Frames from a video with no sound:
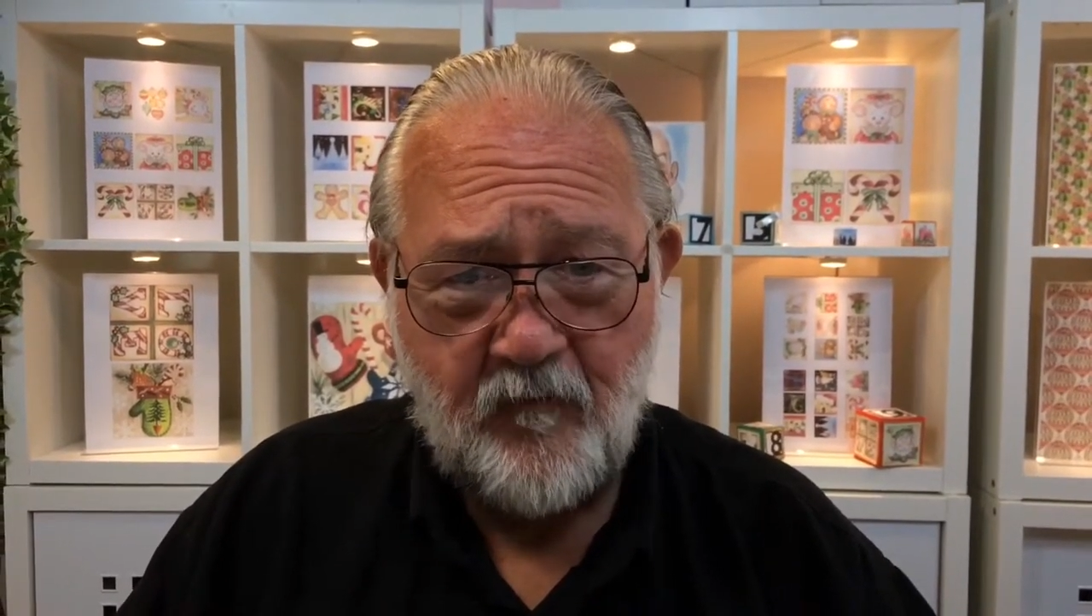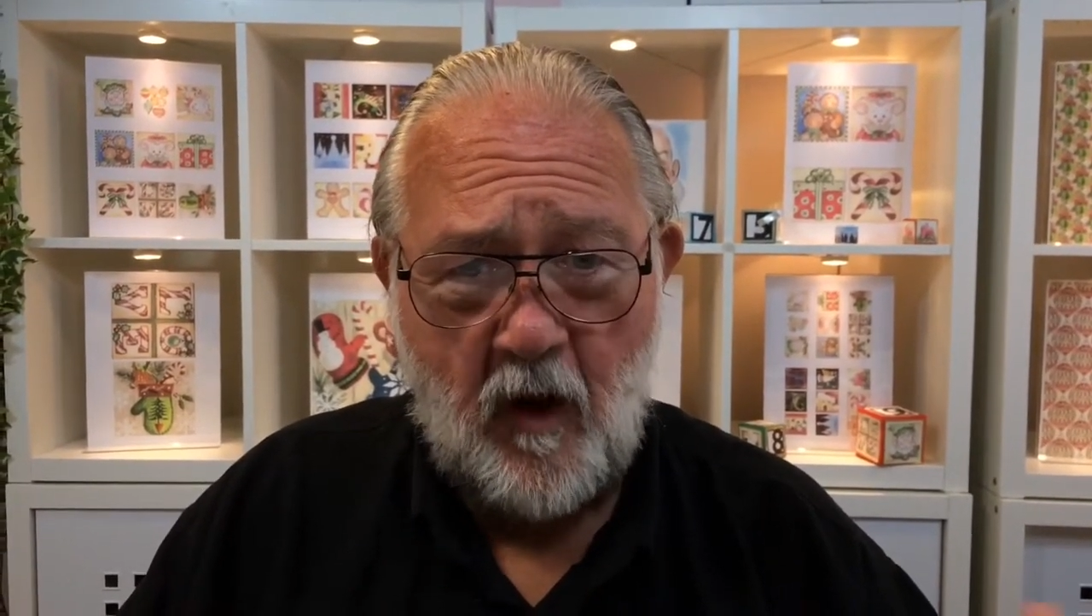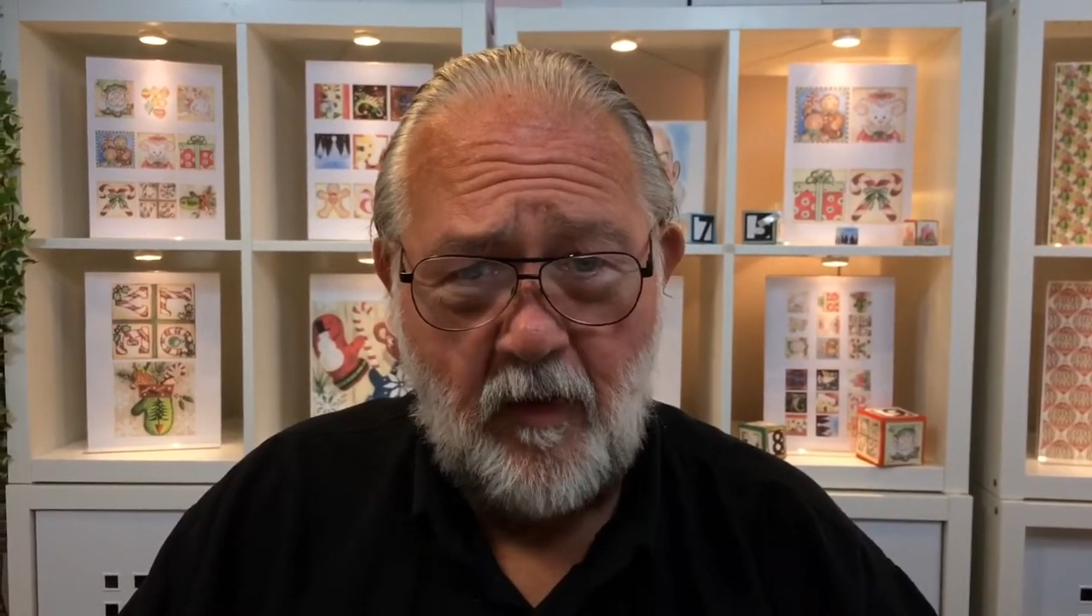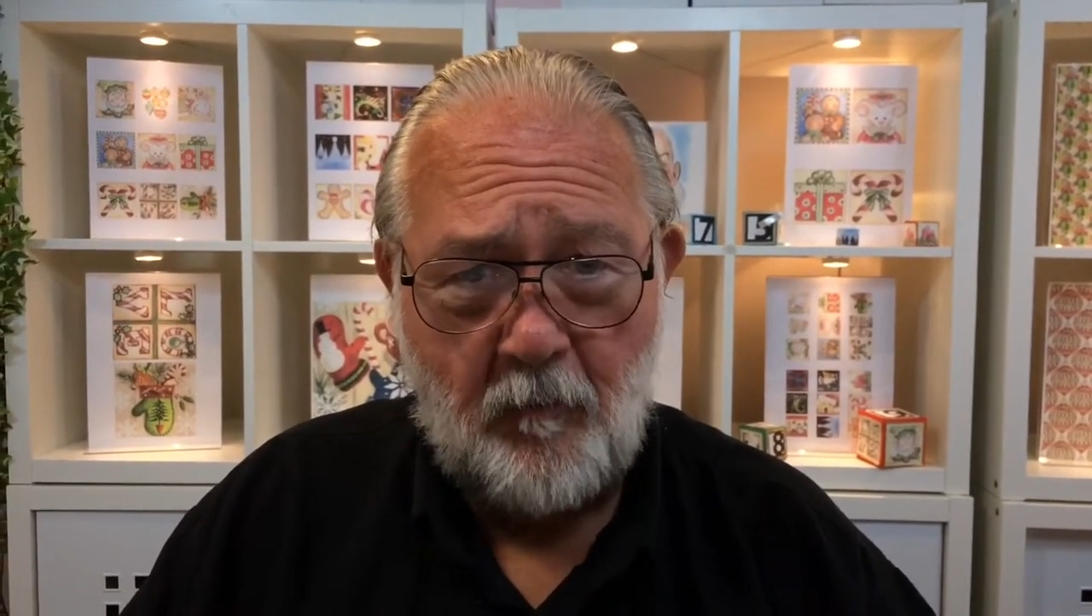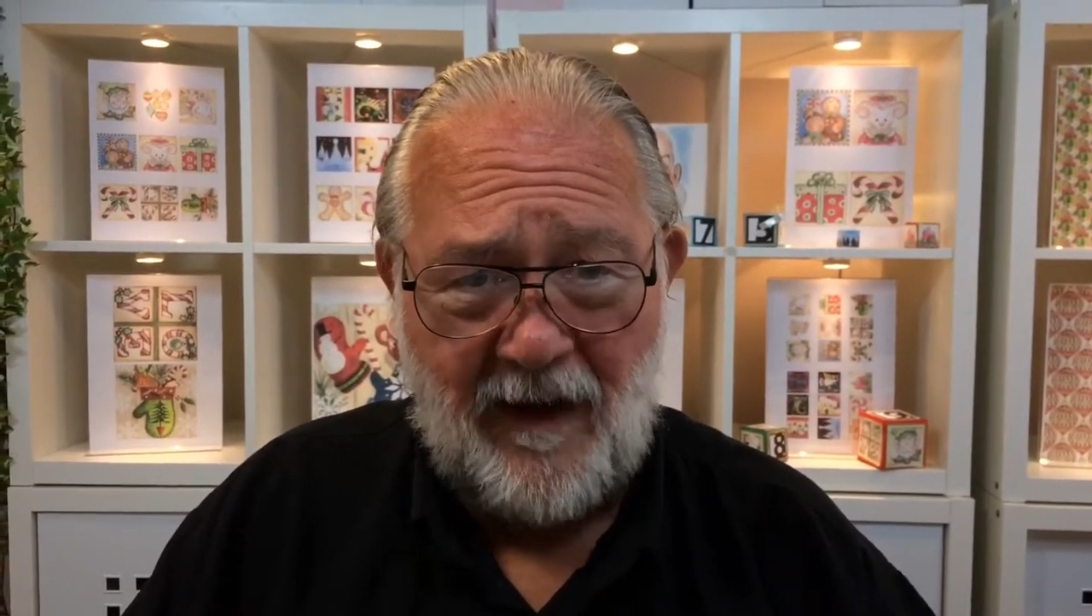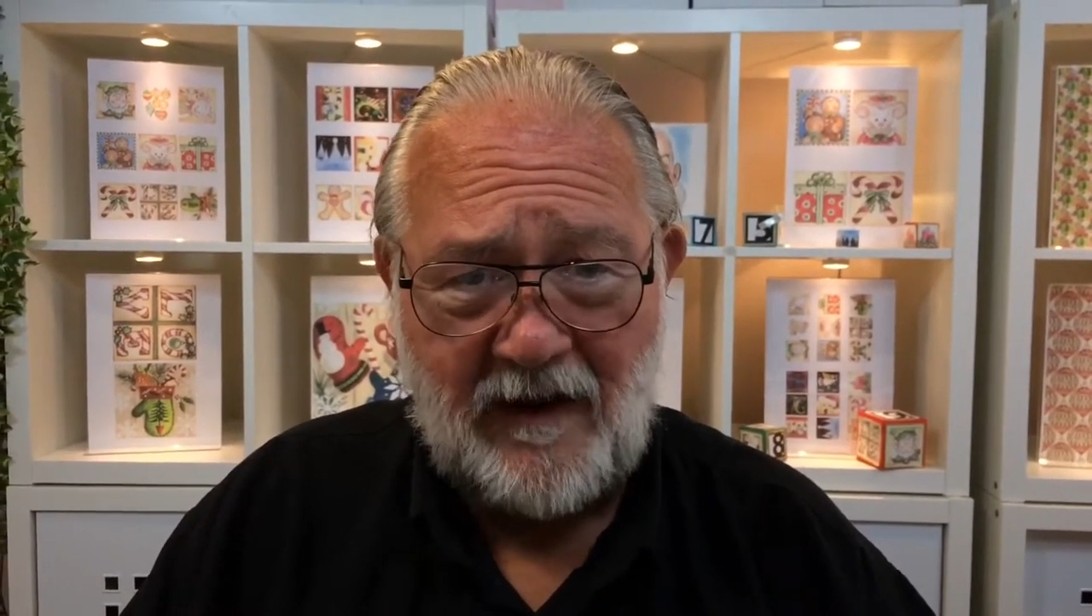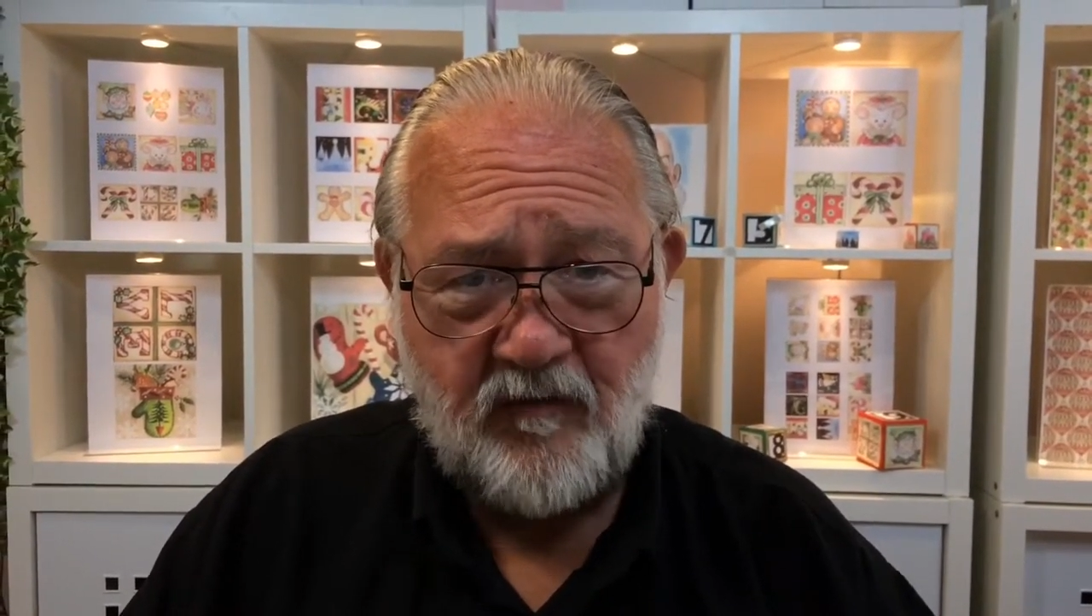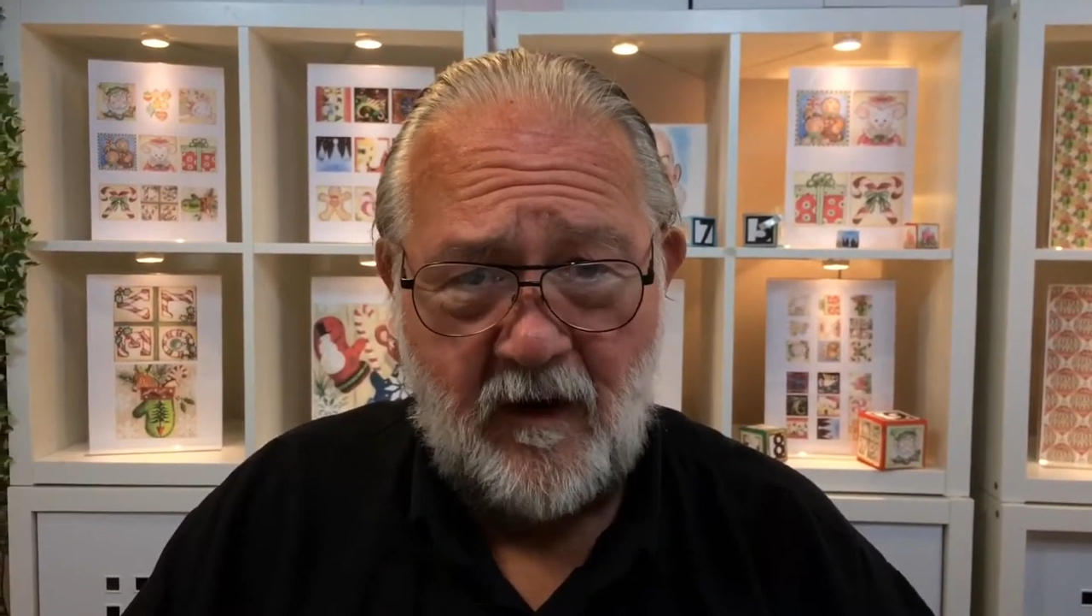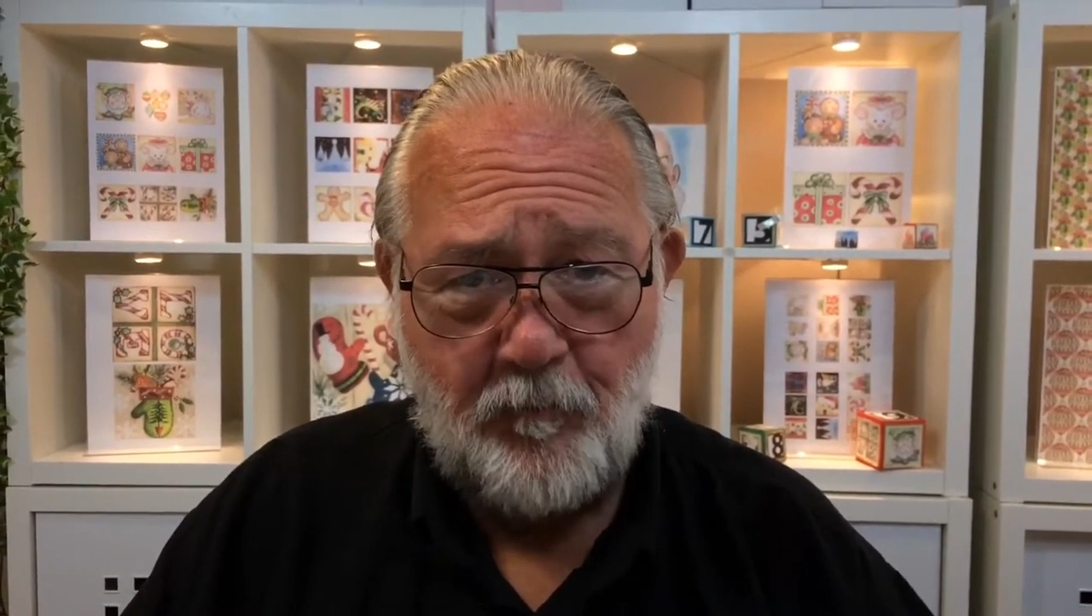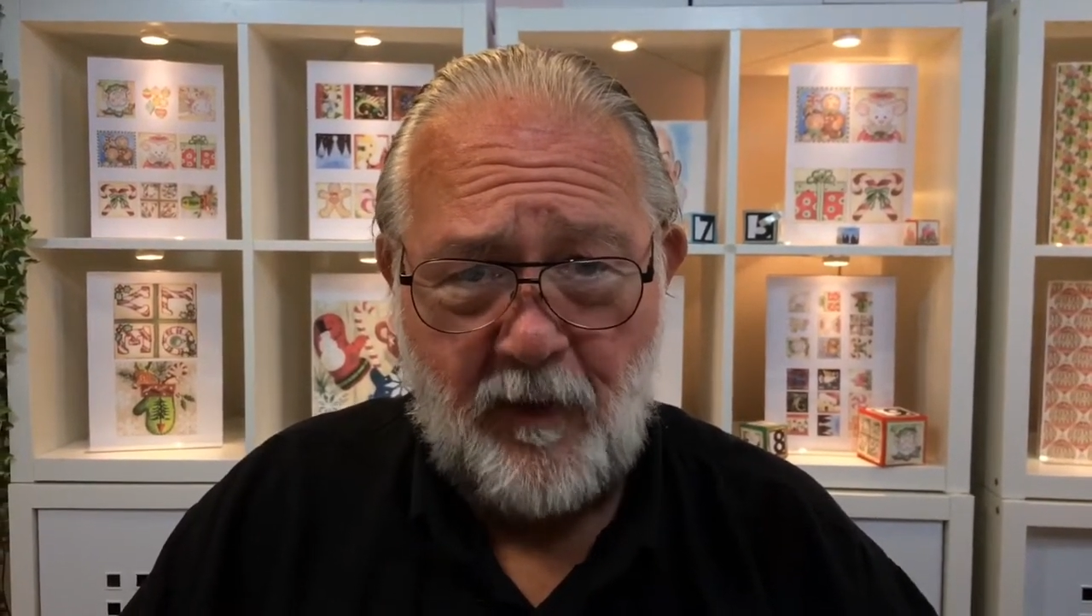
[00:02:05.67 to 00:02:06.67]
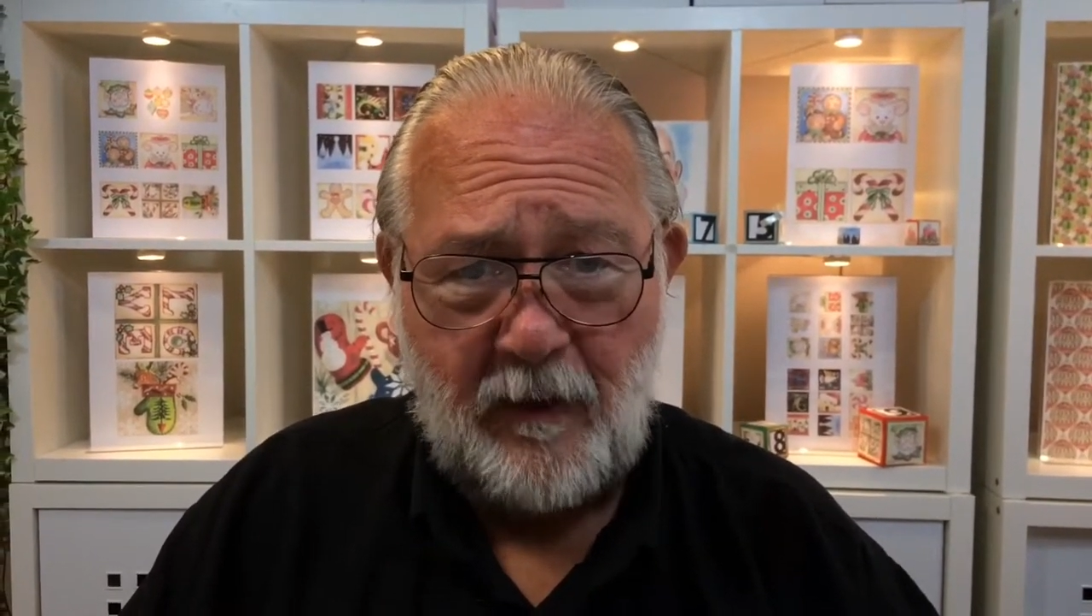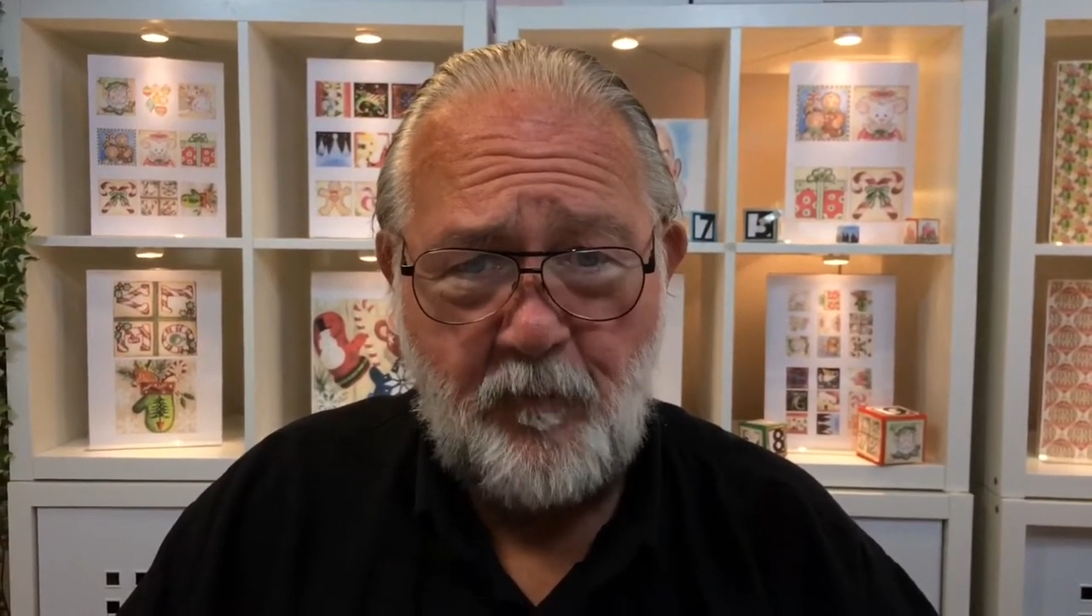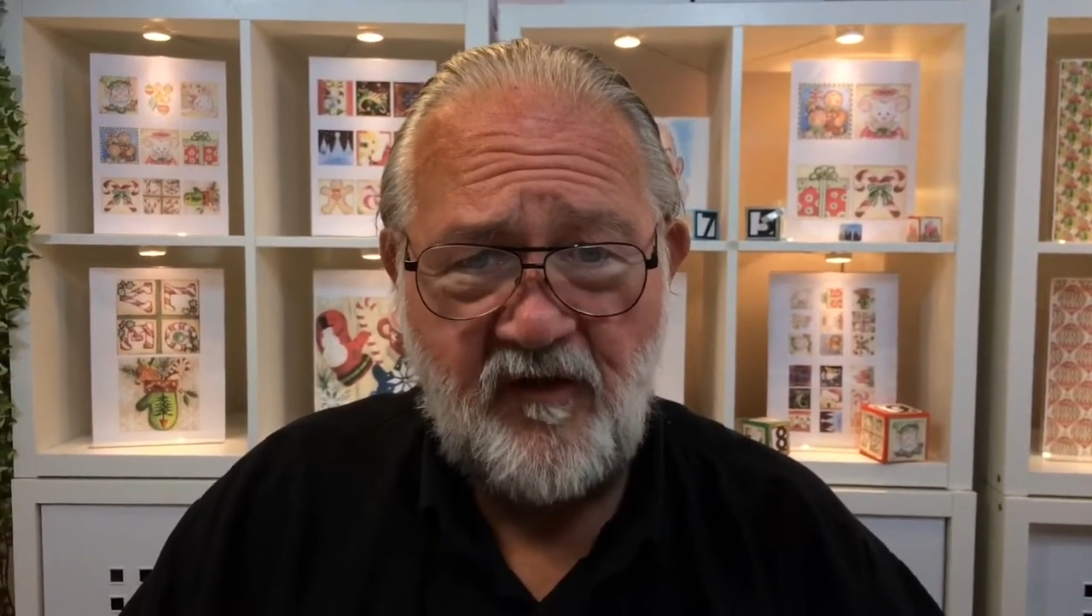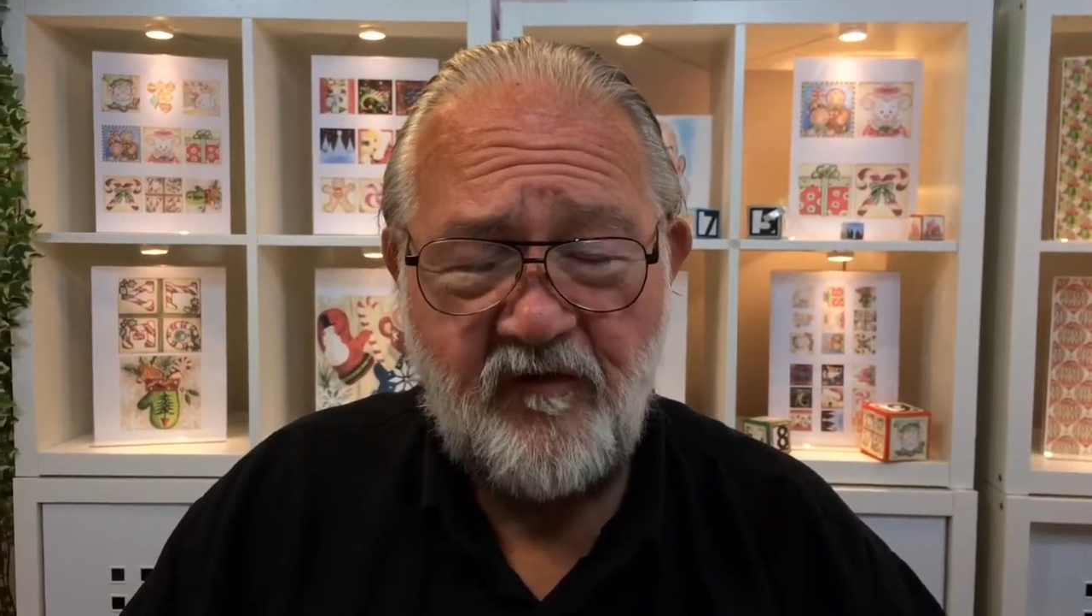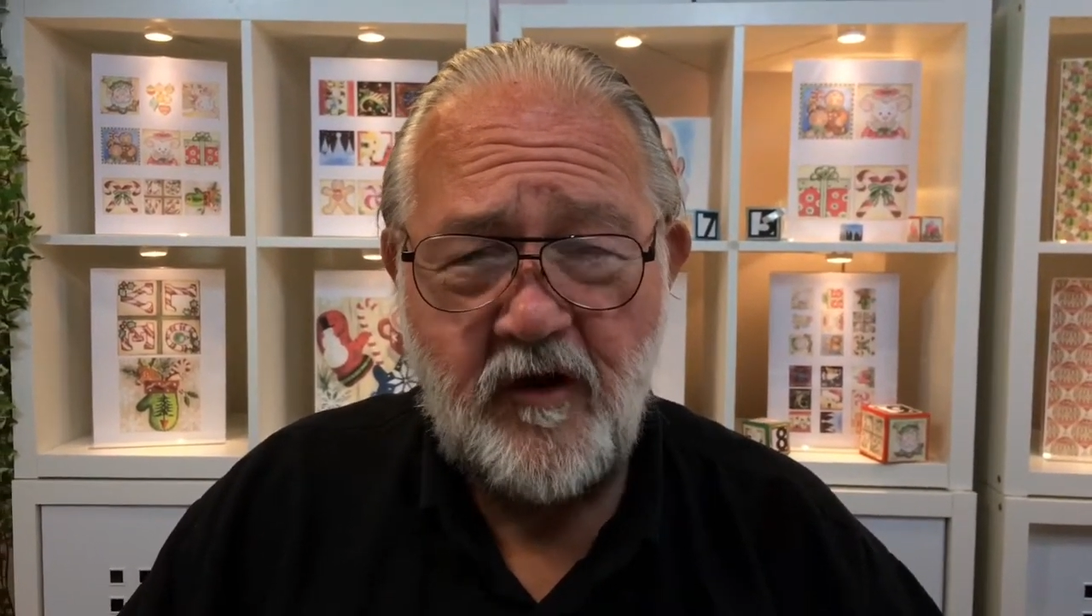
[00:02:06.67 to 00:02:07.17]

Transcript: You've got the background papers,